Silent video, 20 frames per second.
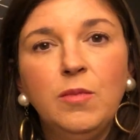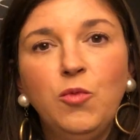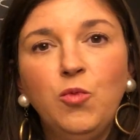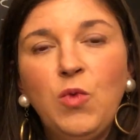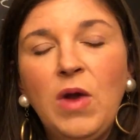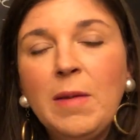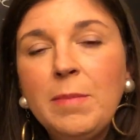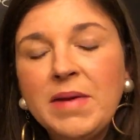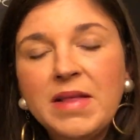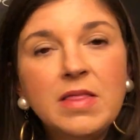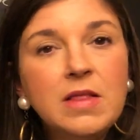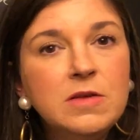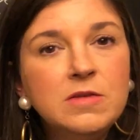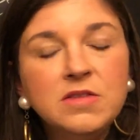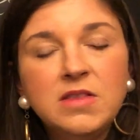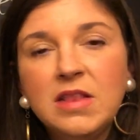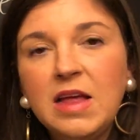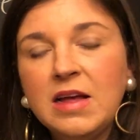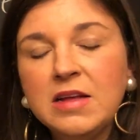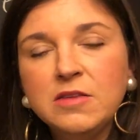wrapping
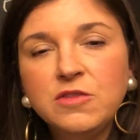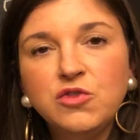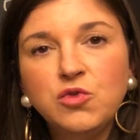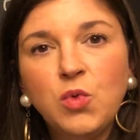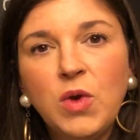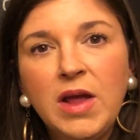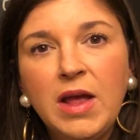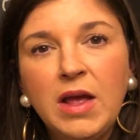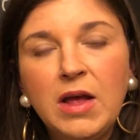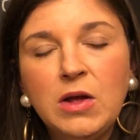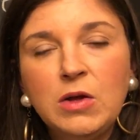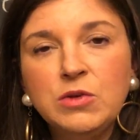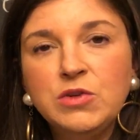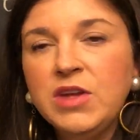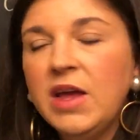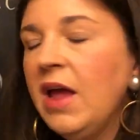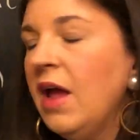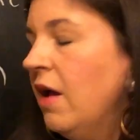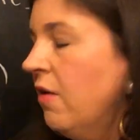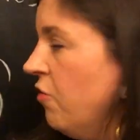those lines around.
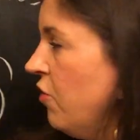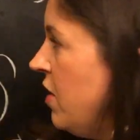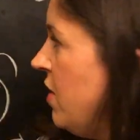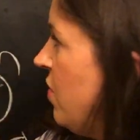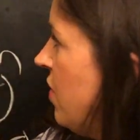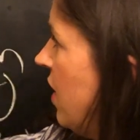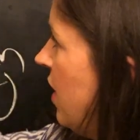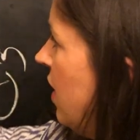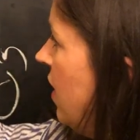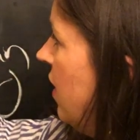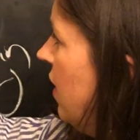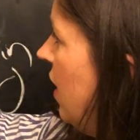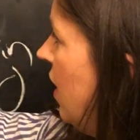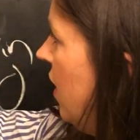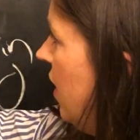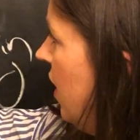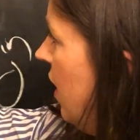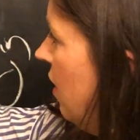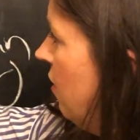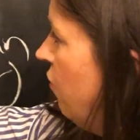Everything,
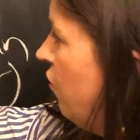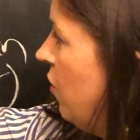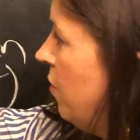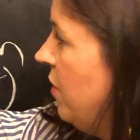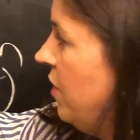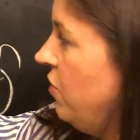again, from